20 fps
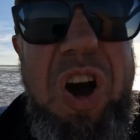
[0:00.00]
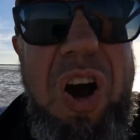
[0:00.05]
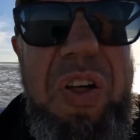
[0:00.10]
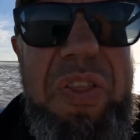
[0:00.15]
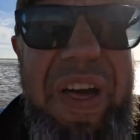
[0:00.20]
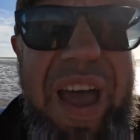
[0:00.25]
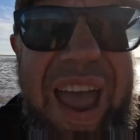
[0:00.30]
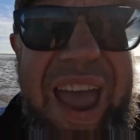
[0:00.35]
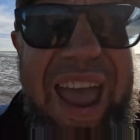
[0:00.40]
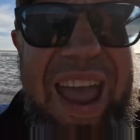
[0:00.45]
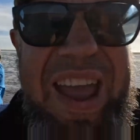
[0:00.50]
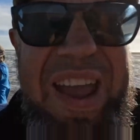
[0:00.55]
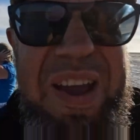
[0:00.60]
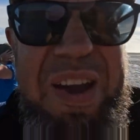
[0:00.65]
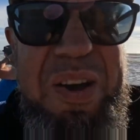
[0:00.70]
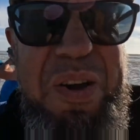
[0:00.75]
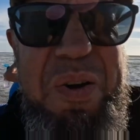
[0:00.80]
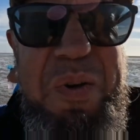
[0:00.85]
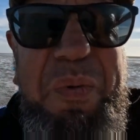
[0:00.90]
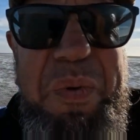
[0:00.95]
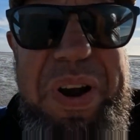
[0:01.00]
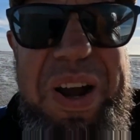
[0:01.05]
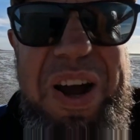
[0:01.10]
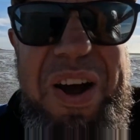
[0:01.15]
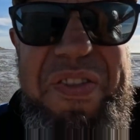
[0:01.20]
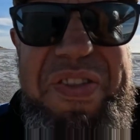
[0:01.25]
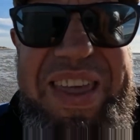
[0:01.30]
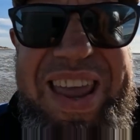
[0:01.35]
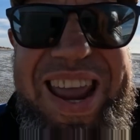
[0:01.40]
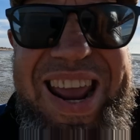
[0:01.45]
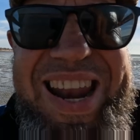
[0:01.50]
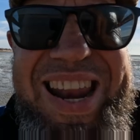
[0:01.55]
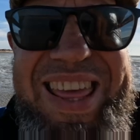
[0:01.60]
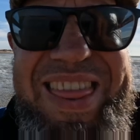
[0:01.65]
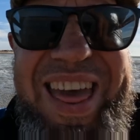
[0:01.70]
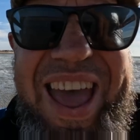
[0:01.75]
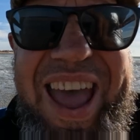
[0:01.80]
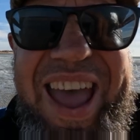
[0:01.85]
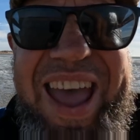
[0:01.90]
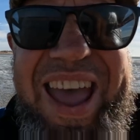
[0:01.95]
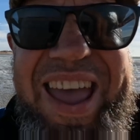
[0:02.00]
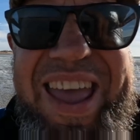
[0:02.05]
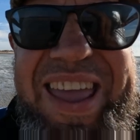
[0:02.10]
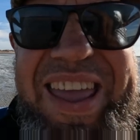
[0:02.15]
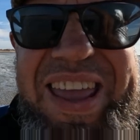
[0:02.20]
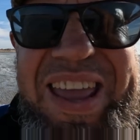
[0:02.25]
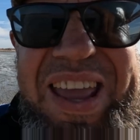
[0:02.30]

got there. We are nearly there.